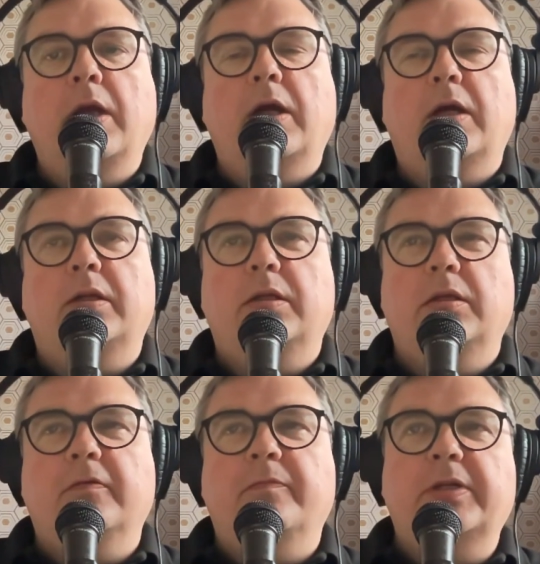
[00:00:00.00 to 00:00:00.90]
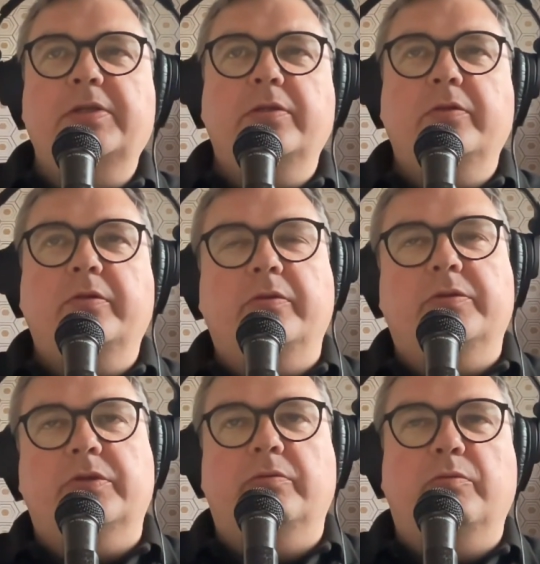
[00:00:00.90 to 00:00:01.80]
and you've mentioned the
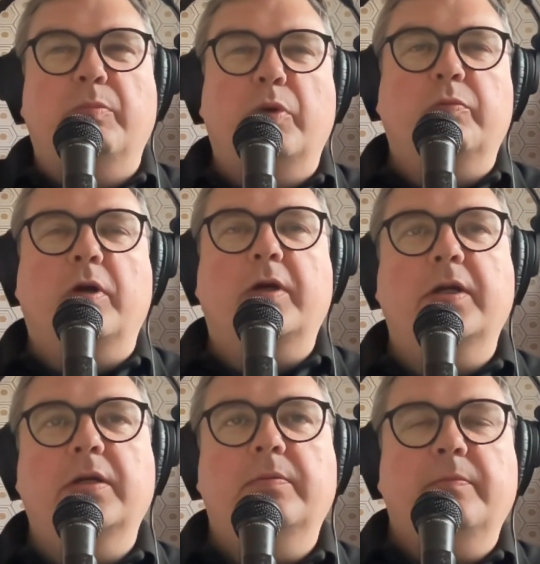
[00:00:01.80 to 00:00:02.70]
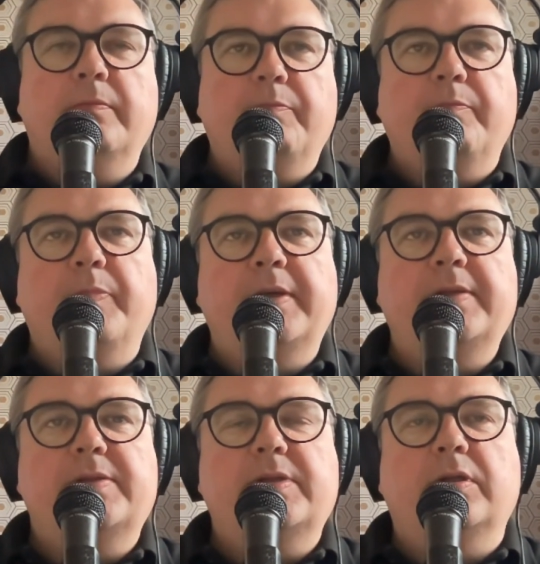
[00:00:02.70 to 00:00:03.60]
sort of remote working
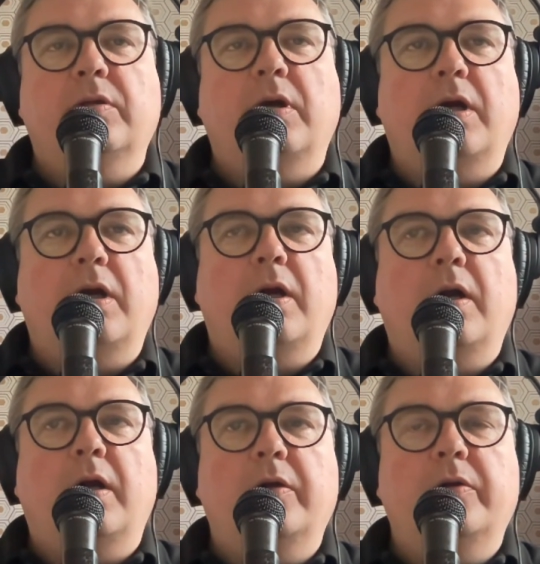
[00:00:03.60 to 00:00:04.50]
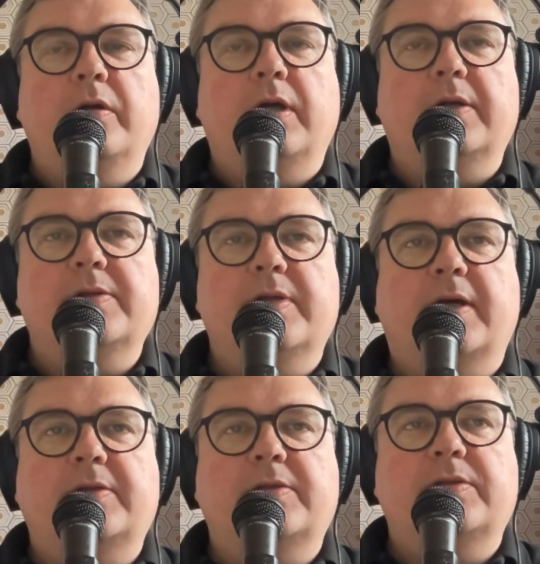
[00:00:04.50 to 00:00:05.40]
piece. How has
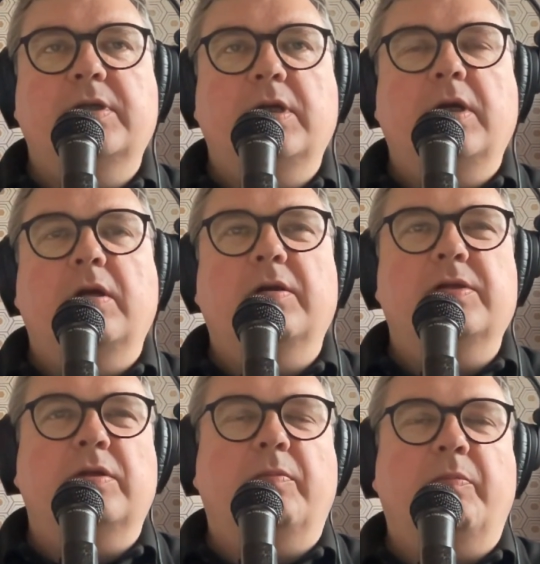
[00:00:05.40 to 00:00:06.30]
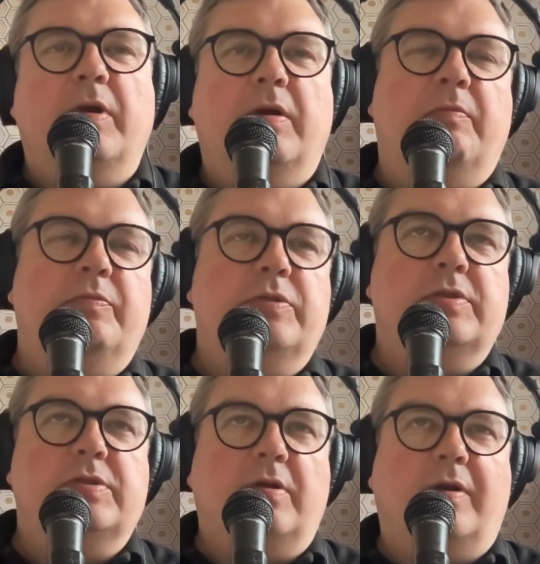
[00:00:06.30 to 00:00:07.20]
that? Just
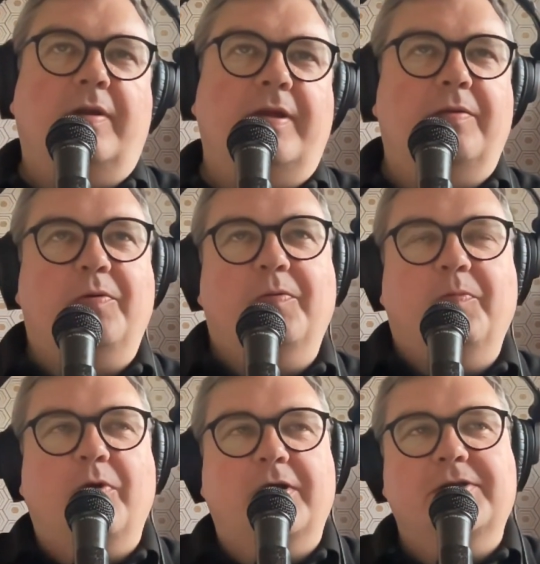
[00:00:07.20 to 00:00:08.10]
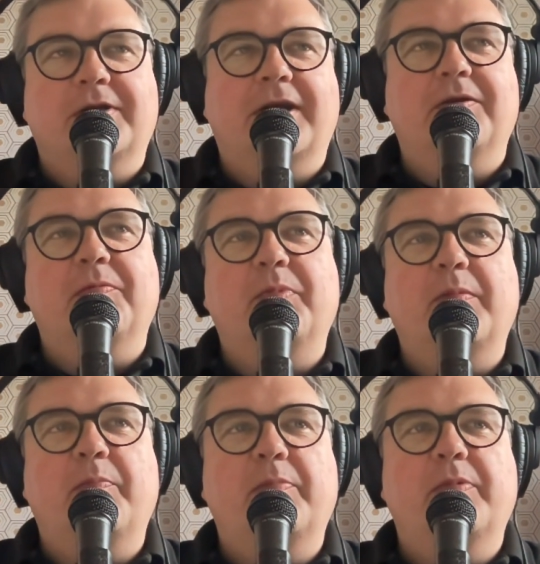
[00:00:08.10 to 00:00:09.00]
starting that question again.
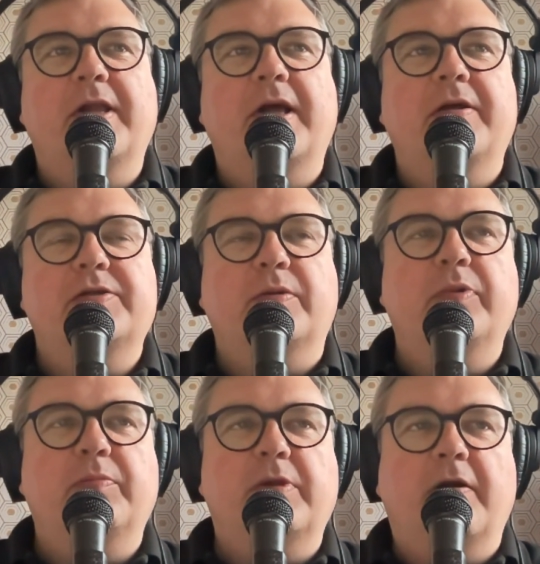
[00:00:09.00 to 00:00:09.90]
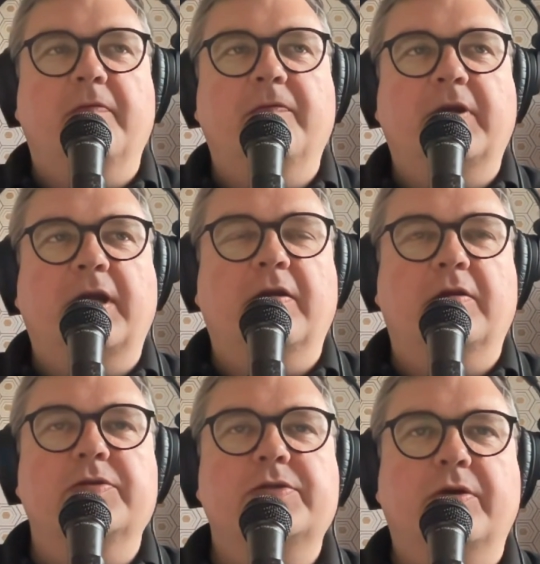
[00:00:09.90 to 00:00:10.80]
Some people have kind of
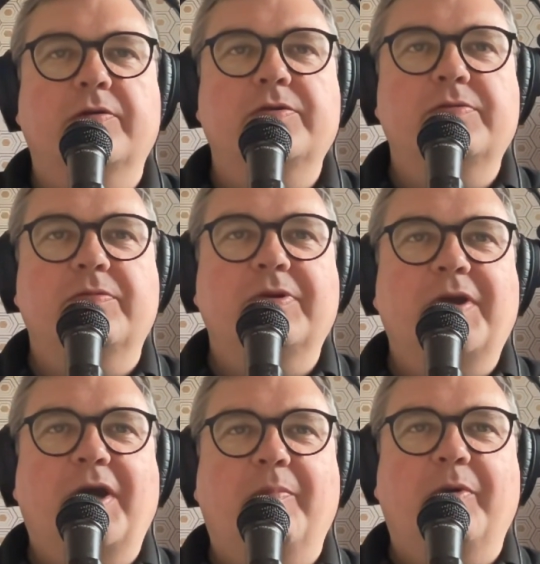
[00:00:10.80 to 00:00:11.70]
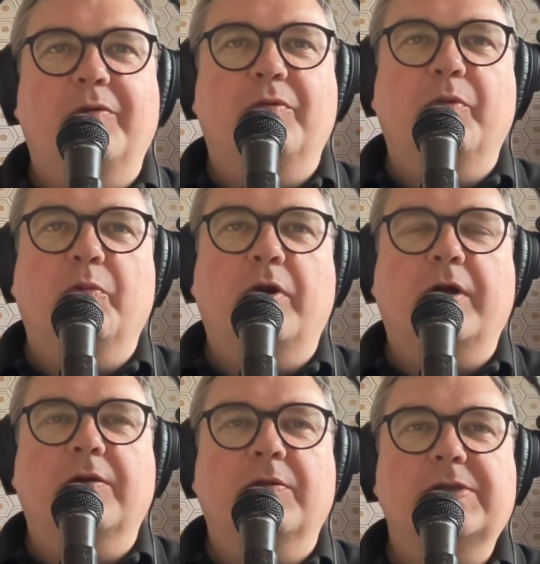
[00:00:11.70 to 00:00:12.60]
concerns about remote working.
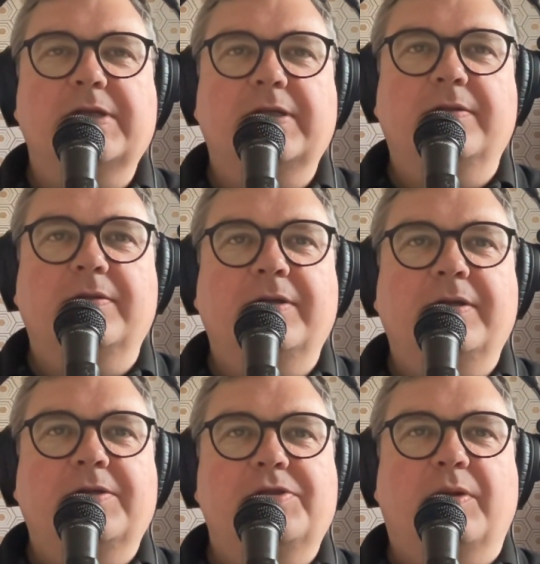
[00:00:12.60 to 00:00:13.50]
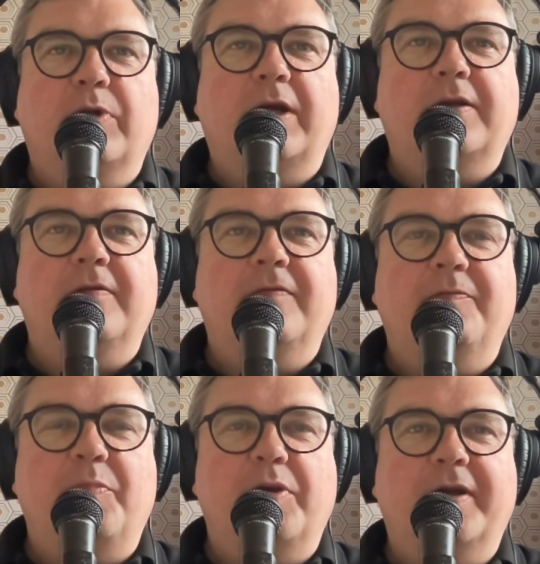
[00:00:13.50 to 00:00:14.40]
We see Jim Ratcliffe
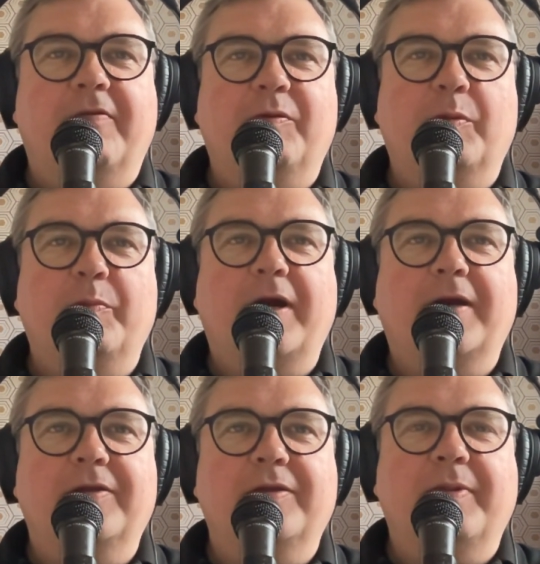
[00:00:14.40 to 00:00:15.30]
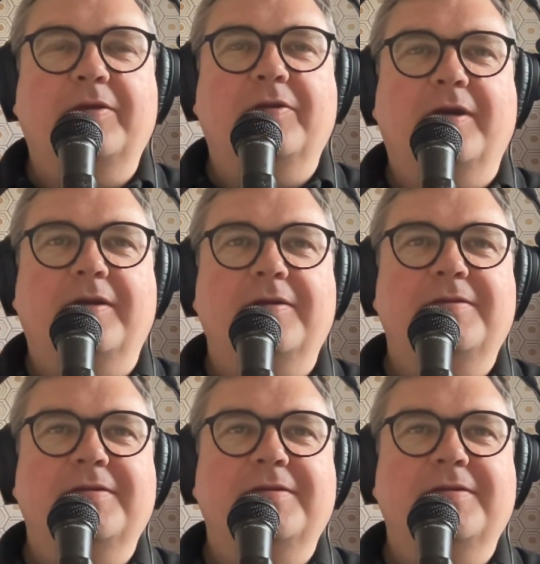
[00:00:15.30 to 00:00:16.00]
pulling everyone back into Man United.